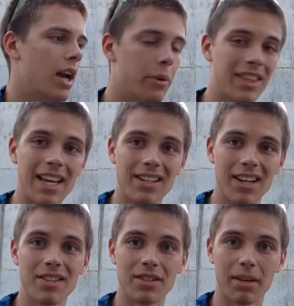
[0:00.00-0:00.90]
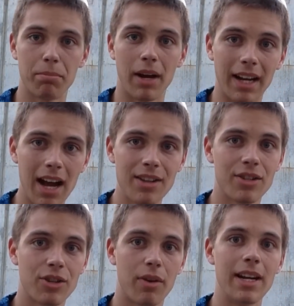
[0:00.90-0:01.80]
Now, what that does is by
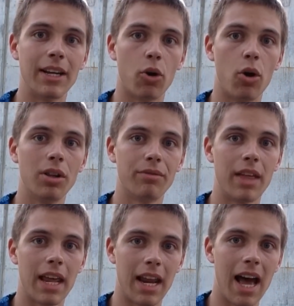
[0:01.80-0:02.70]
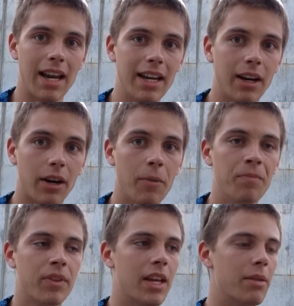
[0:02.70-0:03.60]
concentrating all of that hot air,
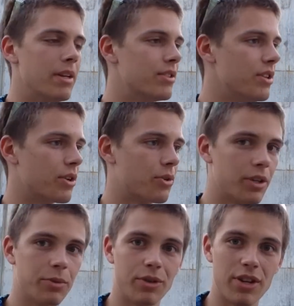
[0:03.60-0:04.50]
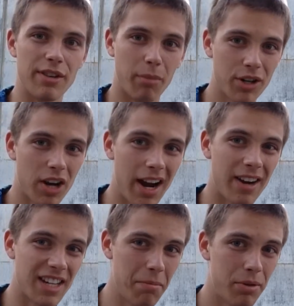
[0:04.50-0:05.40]
it means that you're going to achieve much
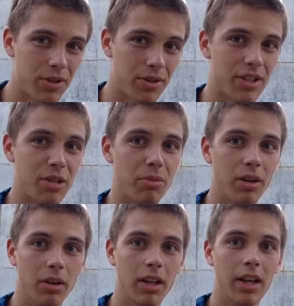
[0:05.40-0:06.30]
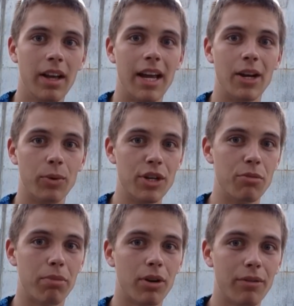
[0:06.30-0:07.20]
higher temperatures in the middle. And when
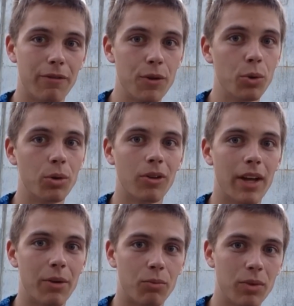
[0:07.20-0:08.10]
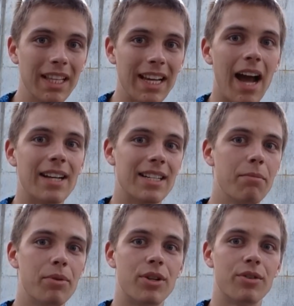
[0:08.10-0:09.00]
you burn fuel at really high
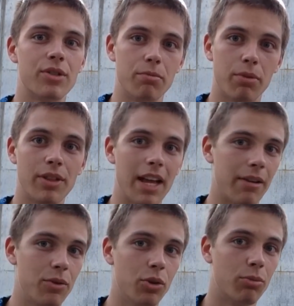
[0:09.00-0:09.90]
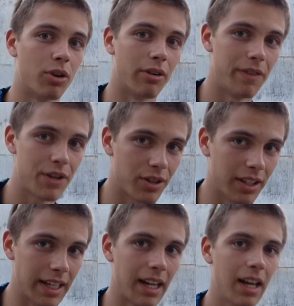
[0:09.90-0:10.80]
temperatures, you burn that fuel more
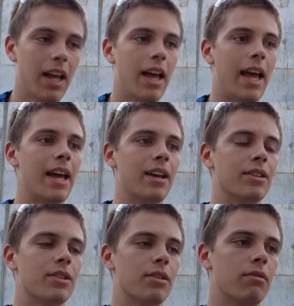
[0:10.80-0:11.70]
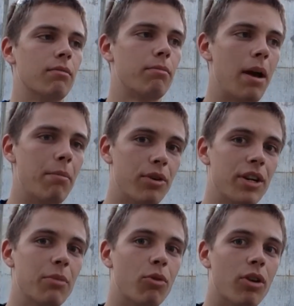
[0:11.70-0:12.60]
efficiently. And by
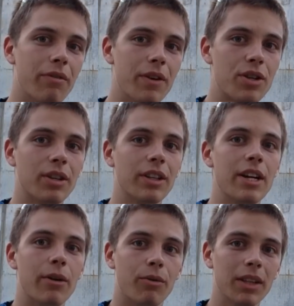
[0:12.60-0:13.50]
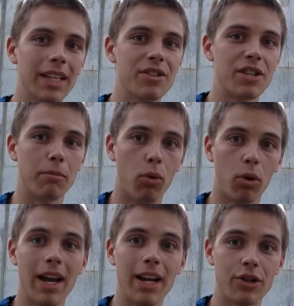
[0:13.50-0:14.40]
burning it more efficiently, you're releasing
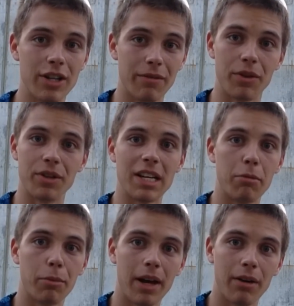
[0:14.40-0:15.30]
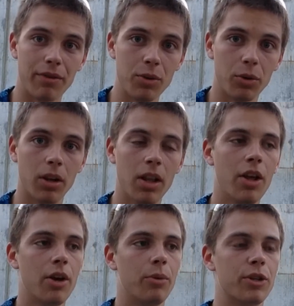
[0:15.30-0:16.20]
more energy for the same amount of fuel,
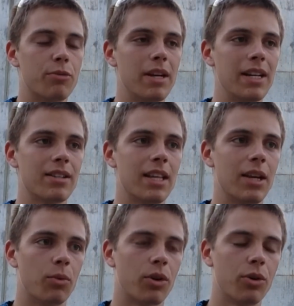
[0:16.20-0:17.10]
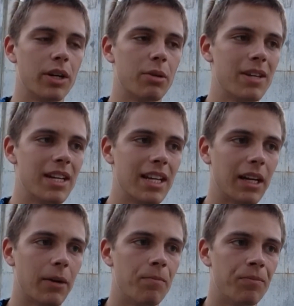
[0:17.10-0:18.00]
which means that we're going to be
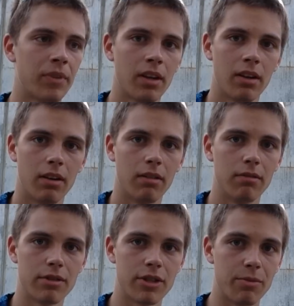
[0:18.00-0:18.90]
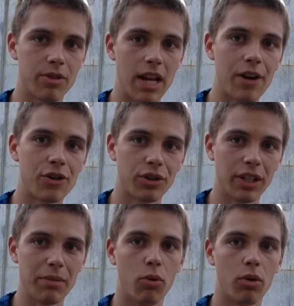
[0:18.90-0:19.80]
getting
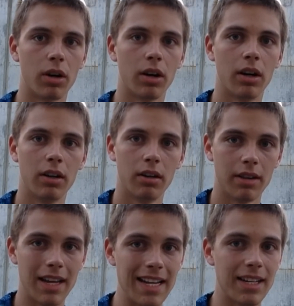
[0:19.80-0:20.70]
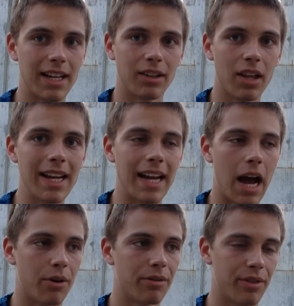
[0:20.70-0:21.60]
substantially more heat and light
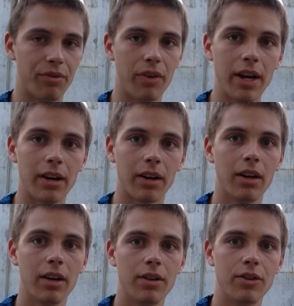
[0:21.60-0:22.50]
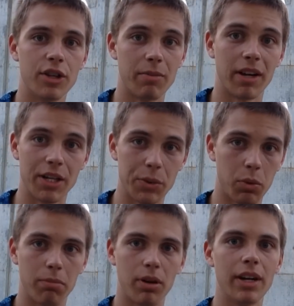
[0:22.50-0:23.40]
out of the fire just because
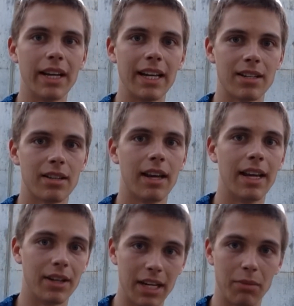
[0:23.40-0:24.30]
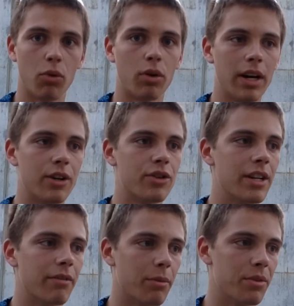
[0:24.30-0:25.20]
we're burning it and getting more
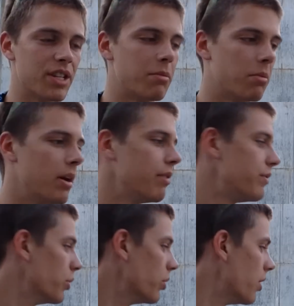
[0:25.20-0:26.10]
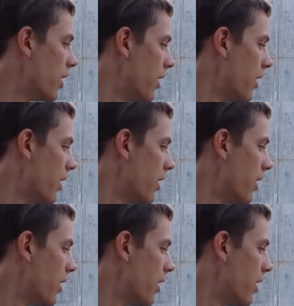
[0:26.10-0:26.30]
energy from the same amount of fuel.